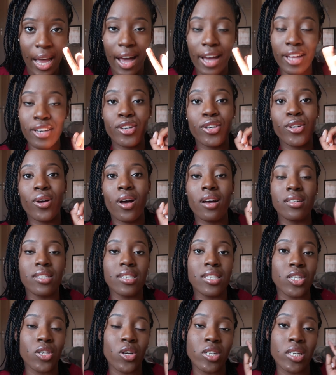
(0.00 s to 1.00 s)
i didn't know how
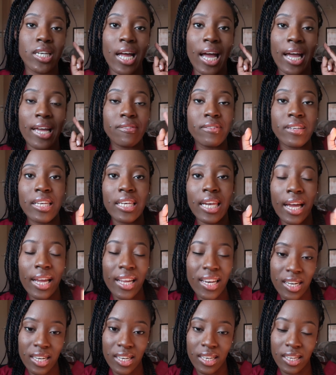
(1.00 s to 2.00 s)
to insert an iv
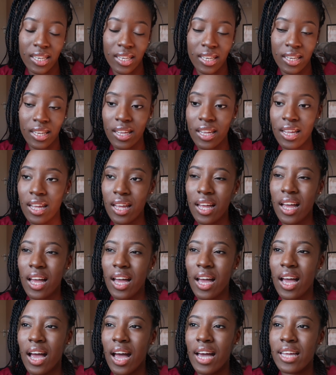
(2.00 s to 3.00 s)
line
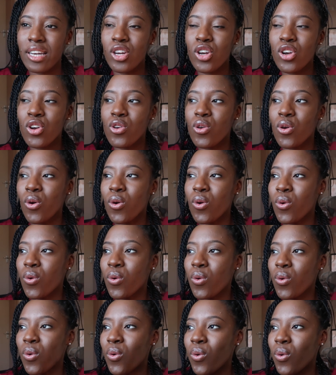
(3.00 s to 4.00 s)
i didn't
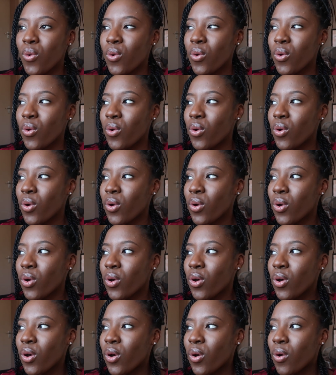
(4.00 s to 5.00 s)
know
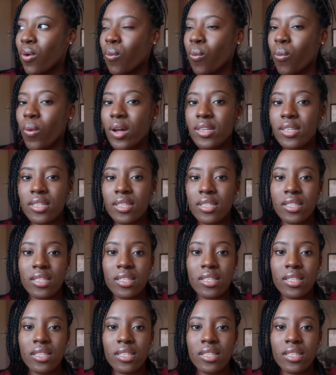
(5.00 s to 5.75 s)
what